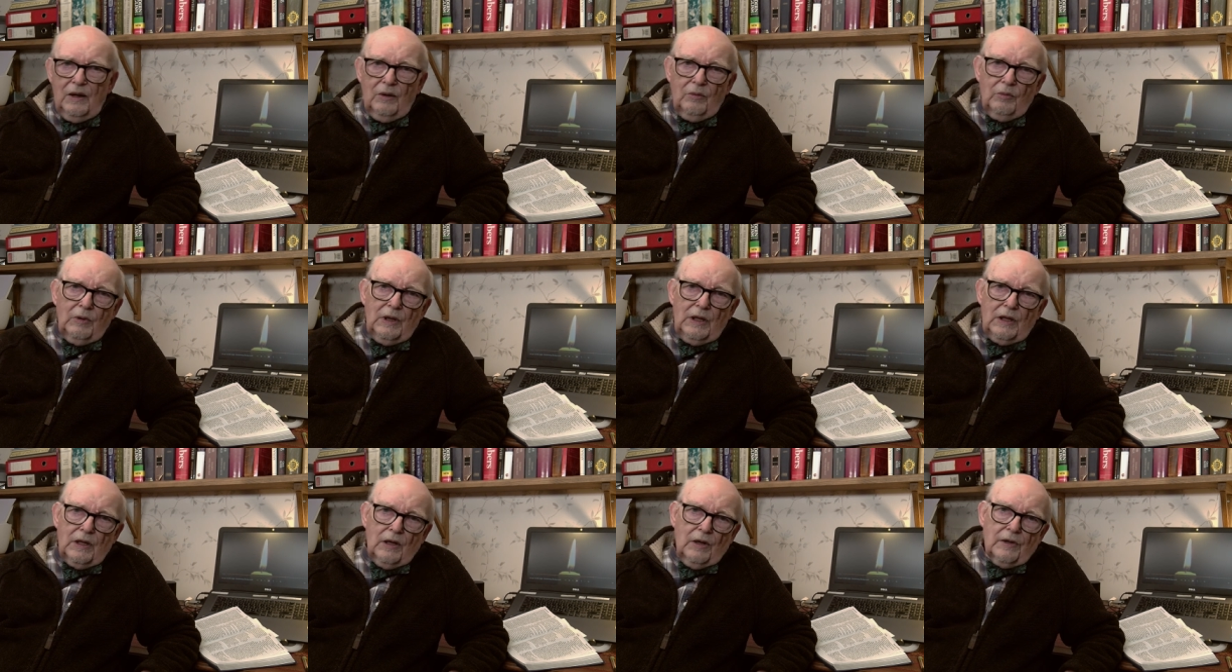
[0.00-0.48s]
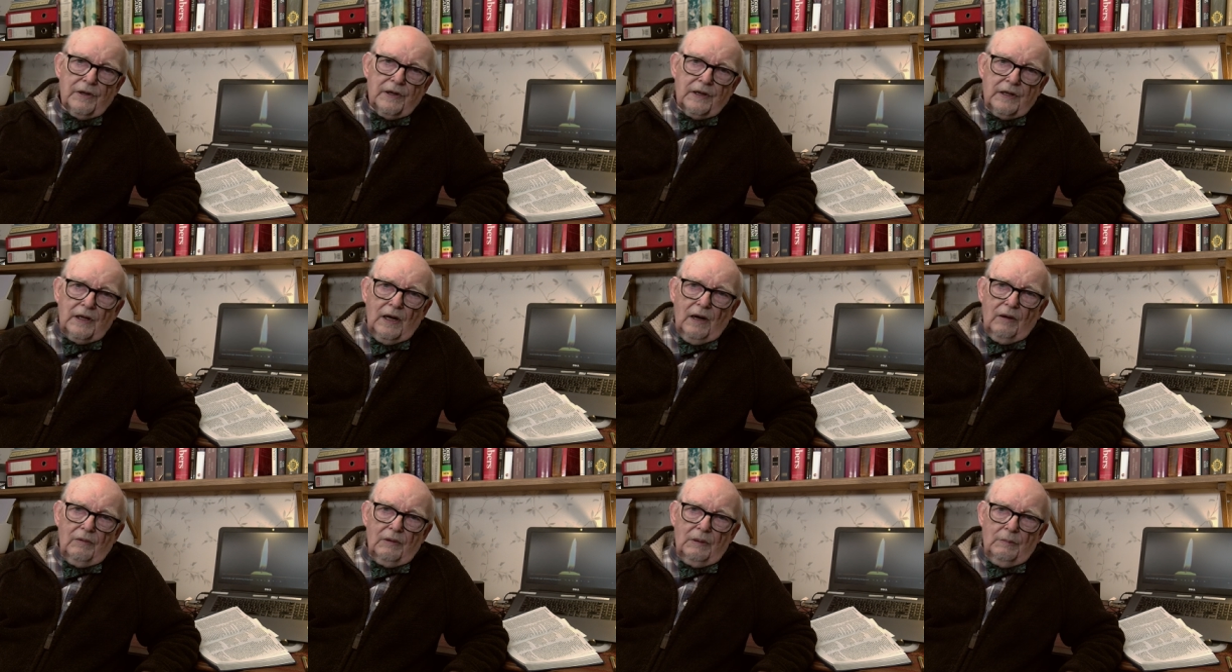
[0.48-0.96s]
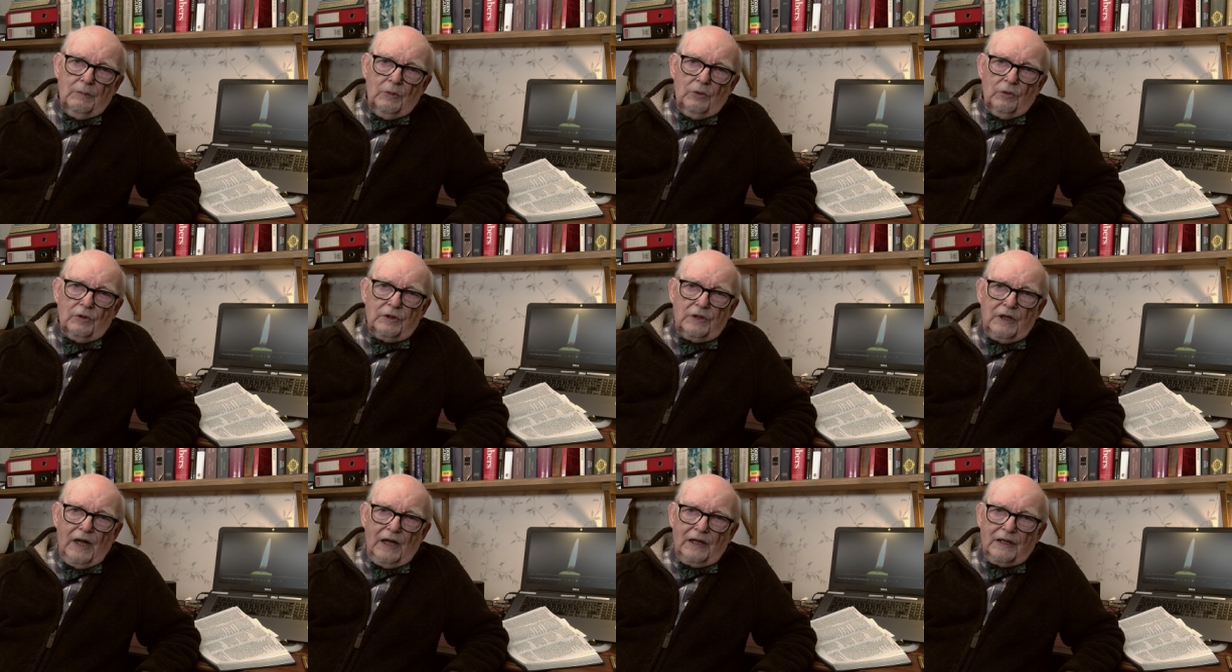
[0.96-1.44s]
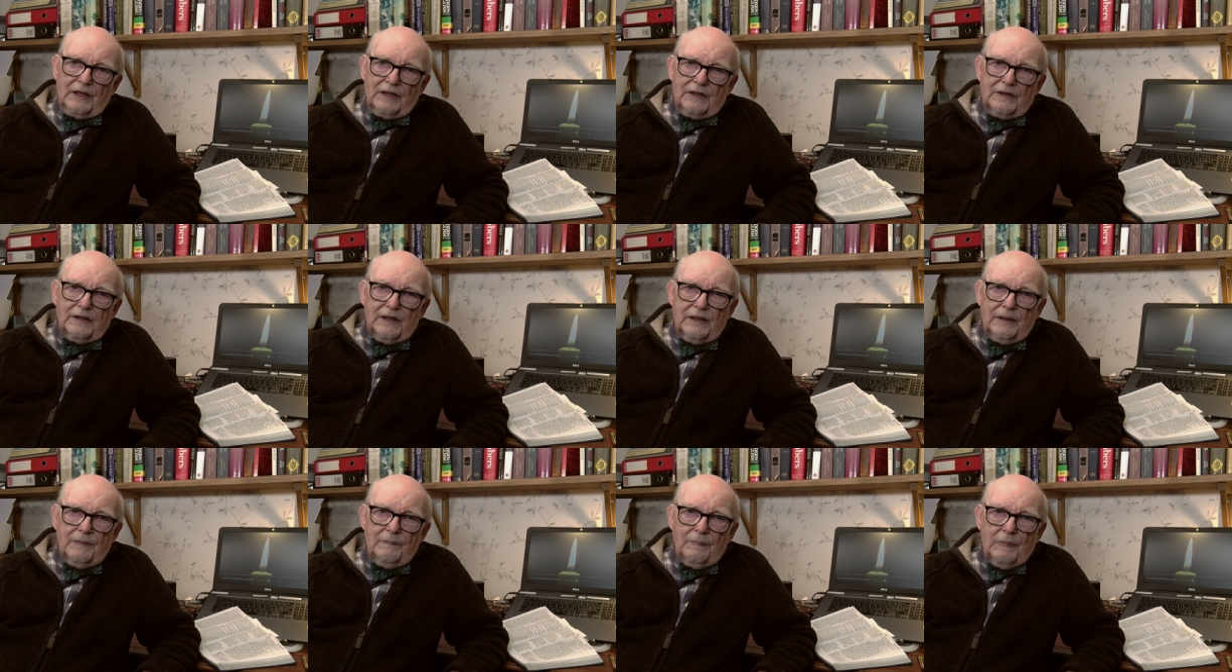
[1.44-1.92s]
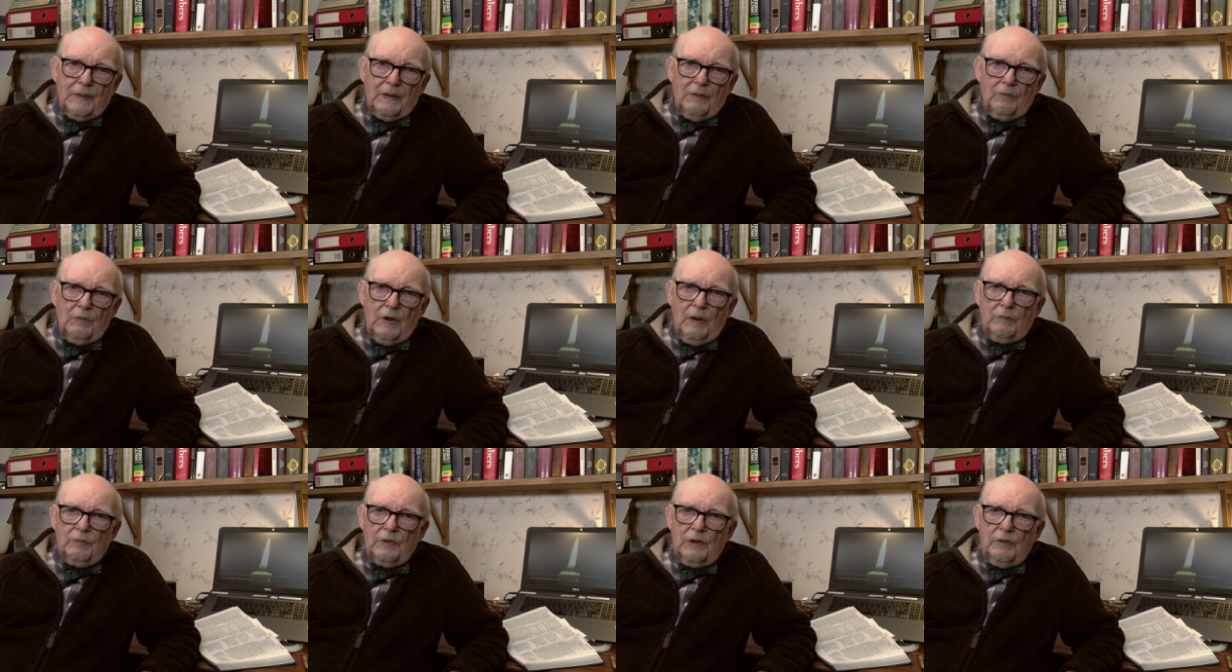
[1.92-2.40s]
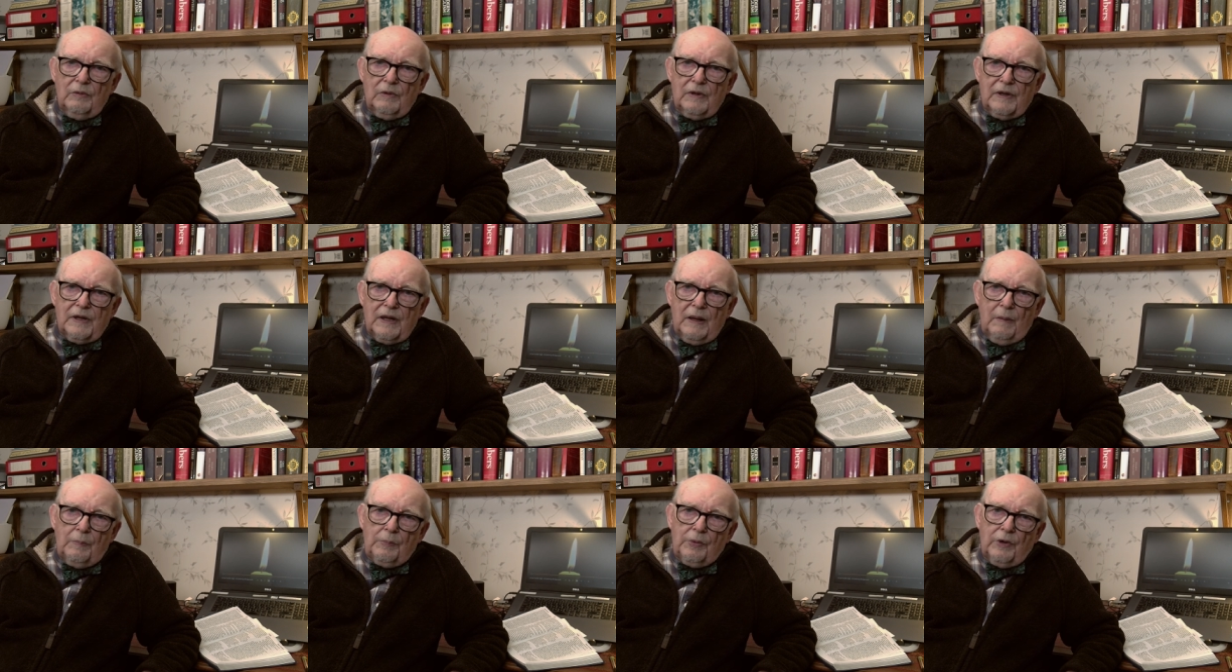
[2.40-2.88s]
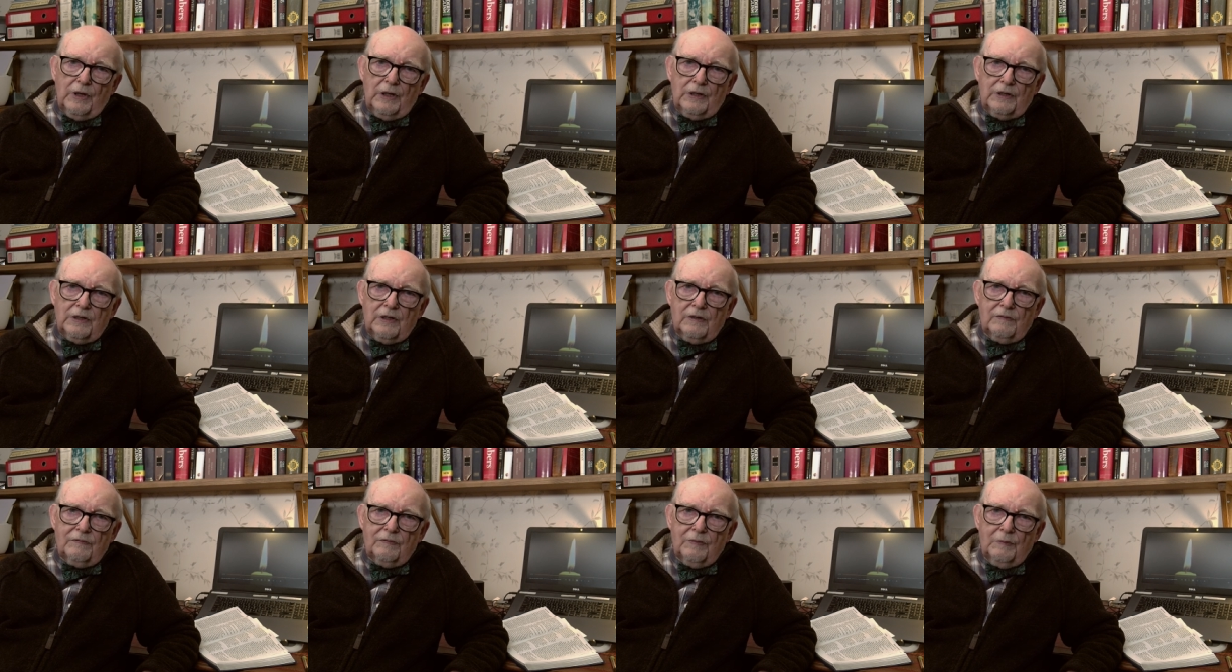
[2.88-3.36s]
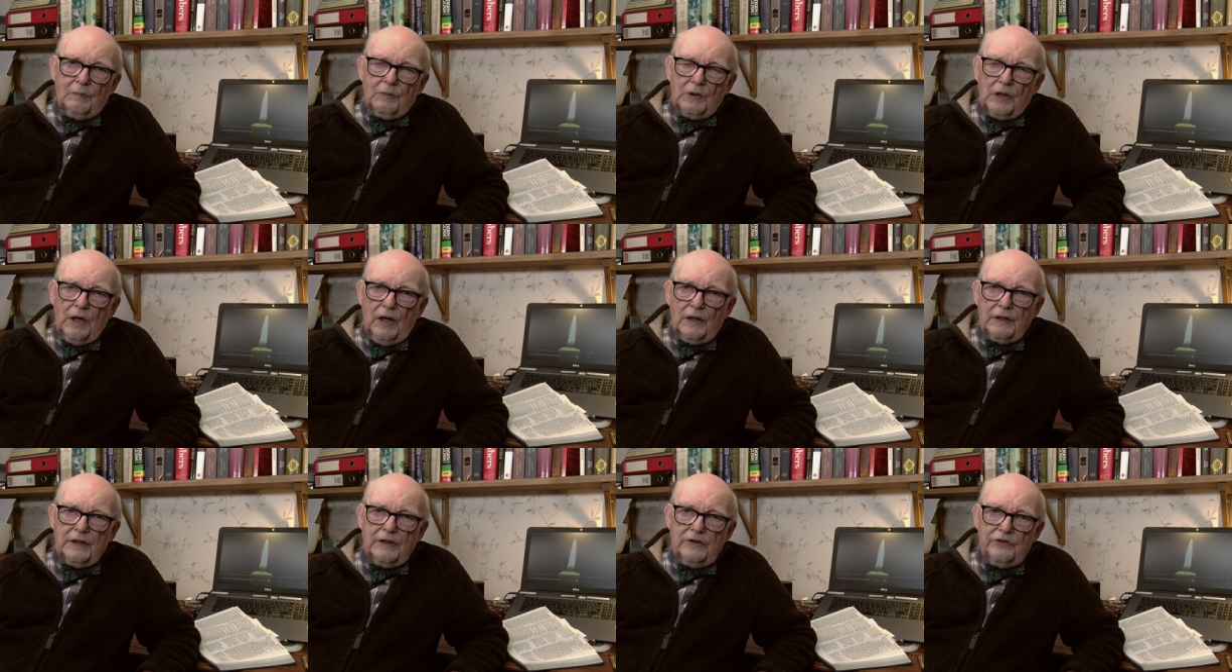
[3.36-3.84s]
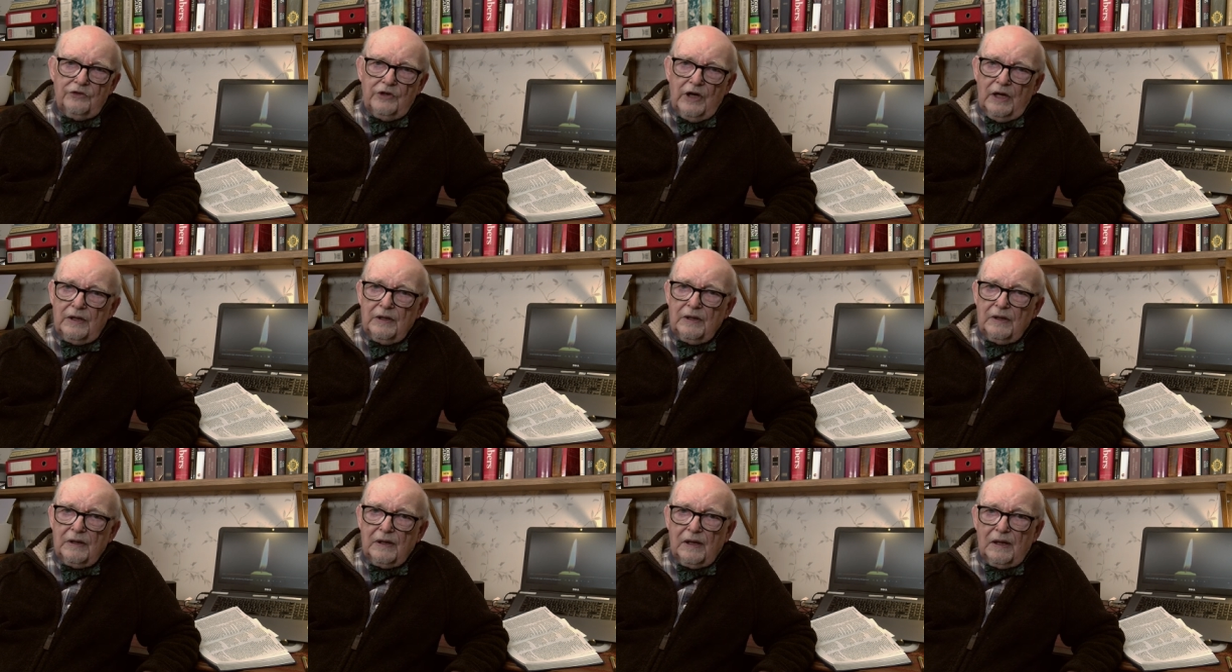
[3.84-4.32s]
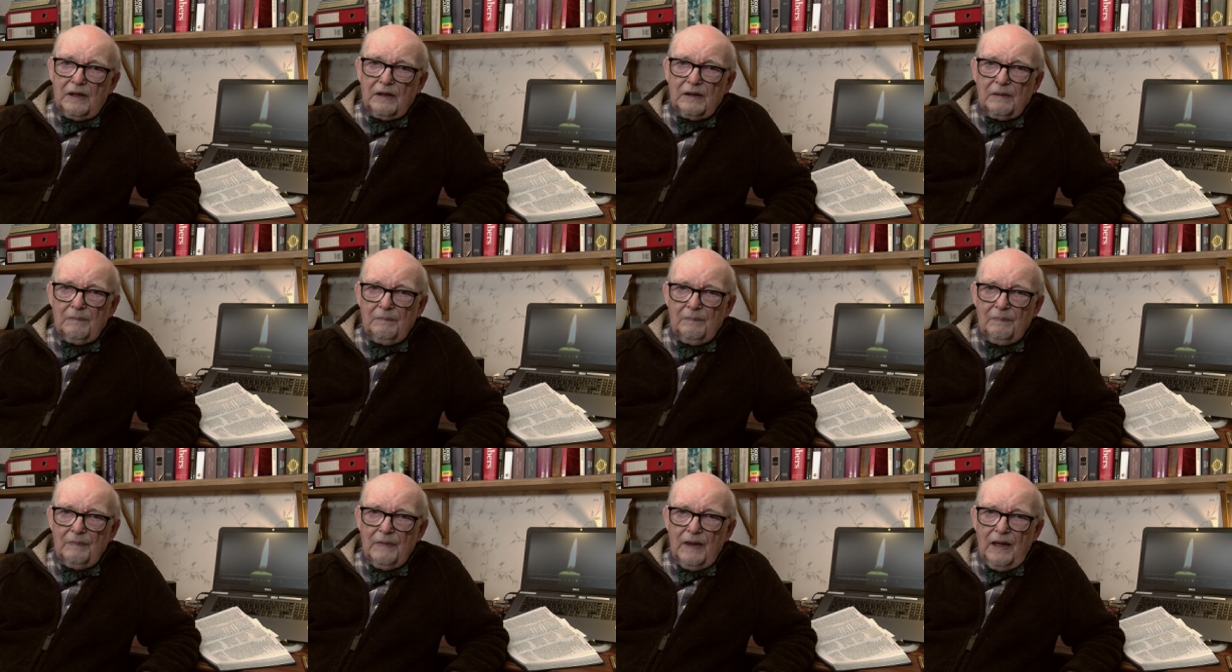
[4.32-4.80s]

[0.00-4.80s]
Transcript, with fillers: We lost our immortality when we were separated from God in Genesis,